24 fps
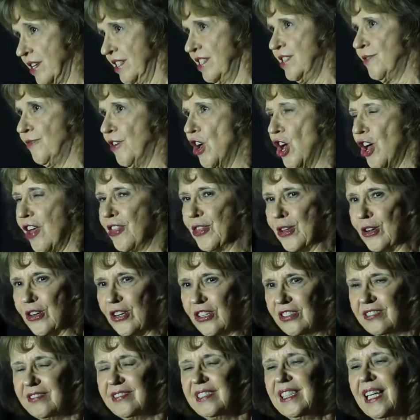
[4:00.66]
his
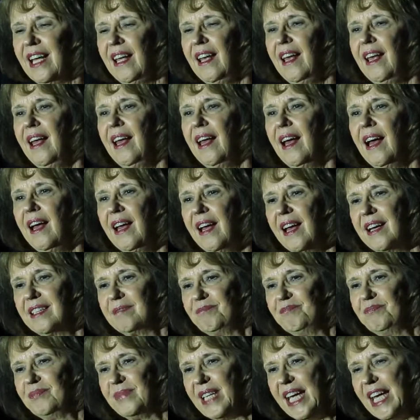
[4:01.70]
father,
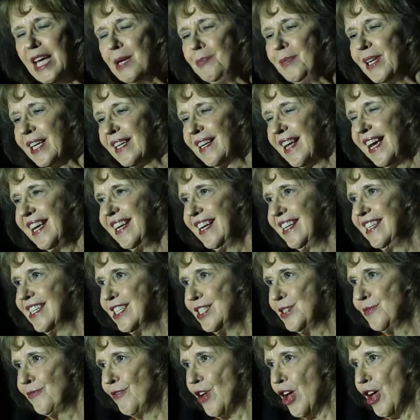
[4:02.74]
emulated
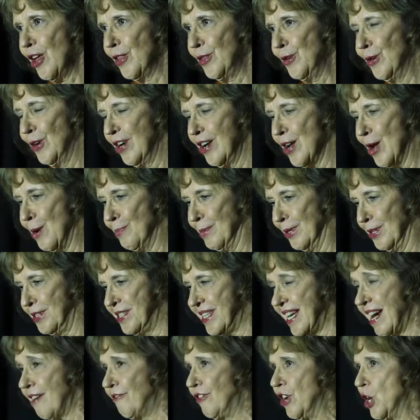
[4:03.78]
his father in
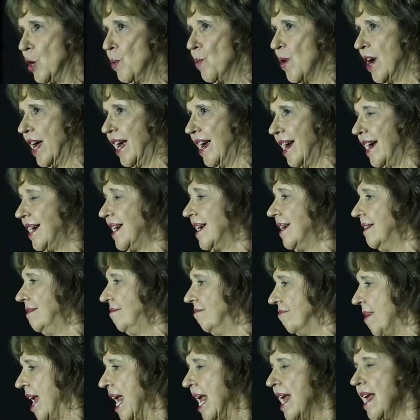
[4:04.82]
almost every way, and